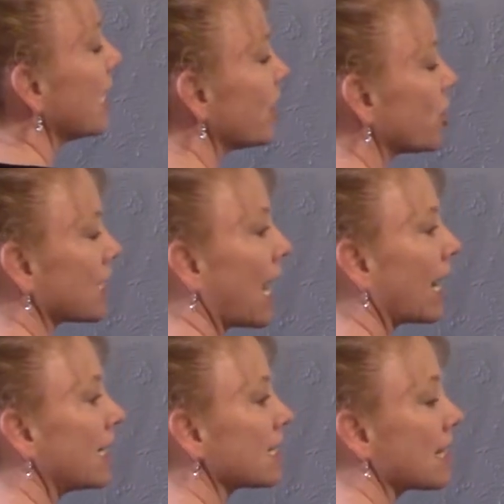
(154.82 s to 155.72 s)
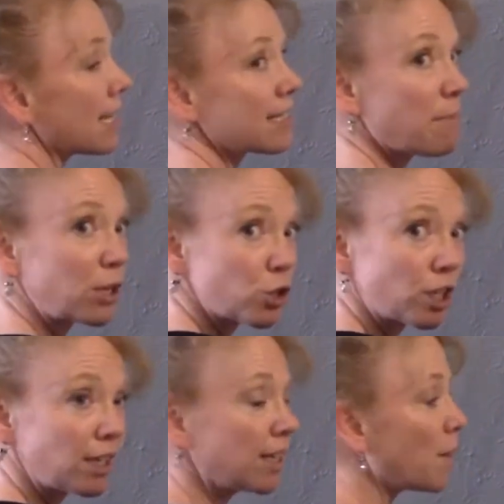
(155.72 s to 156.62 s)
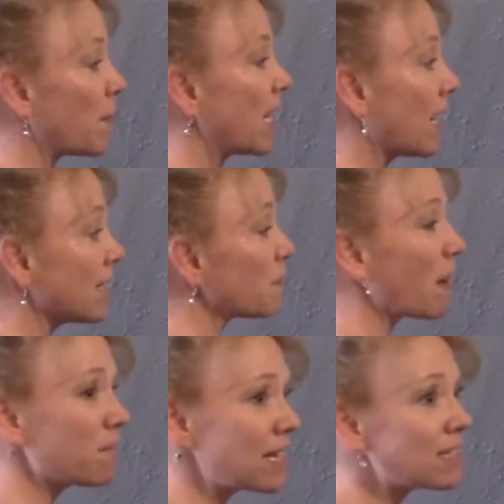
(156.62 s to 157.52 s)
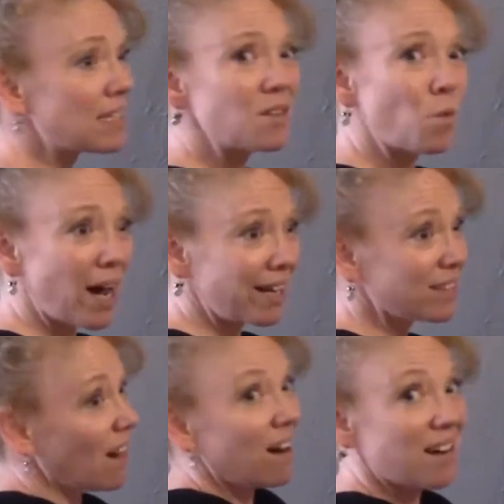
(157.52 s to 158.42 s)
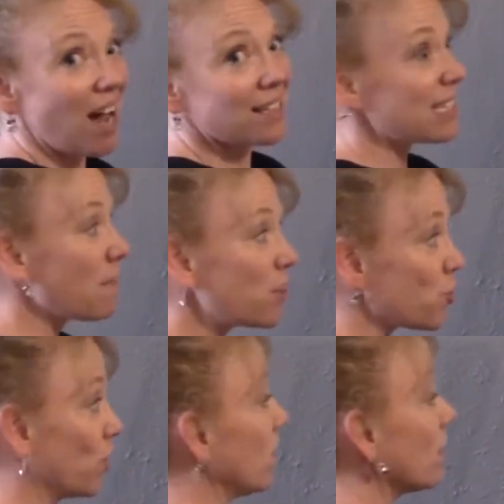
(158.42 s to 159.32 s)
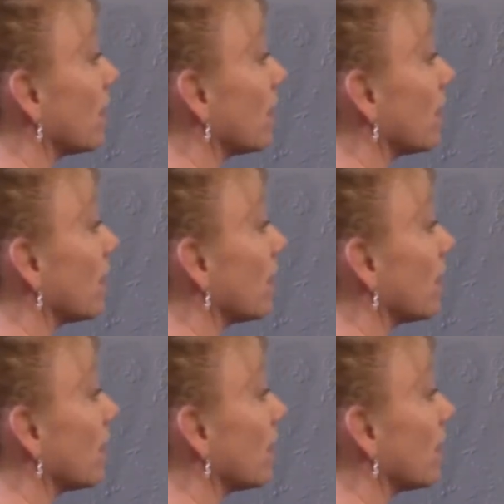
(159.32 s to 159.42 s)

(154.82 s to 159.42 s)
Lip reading: each side is not symmetrical, because pumpkins in the wild are not symmetrical.